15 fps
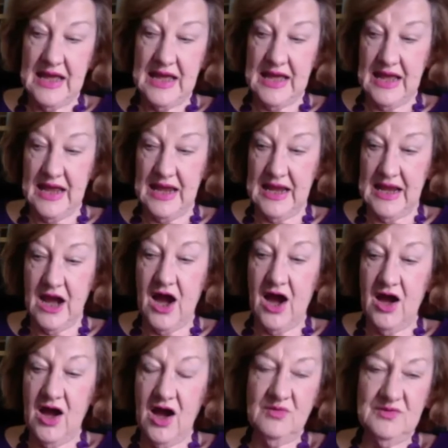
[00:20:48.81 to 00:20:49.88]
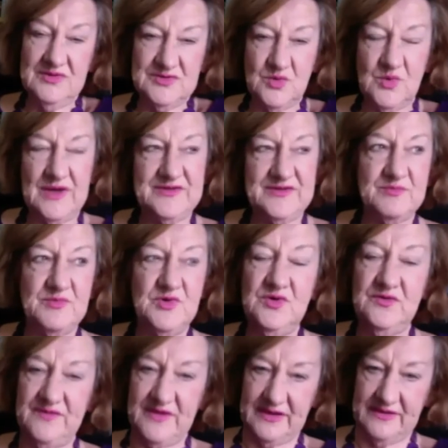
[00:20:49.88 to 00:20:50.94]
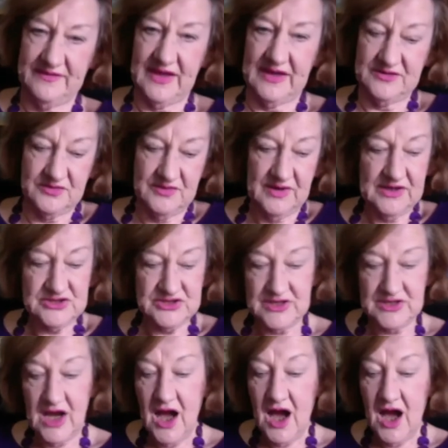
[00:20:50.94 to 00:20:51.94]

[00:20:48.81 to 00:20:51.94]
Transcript: And I was always moving in that direction.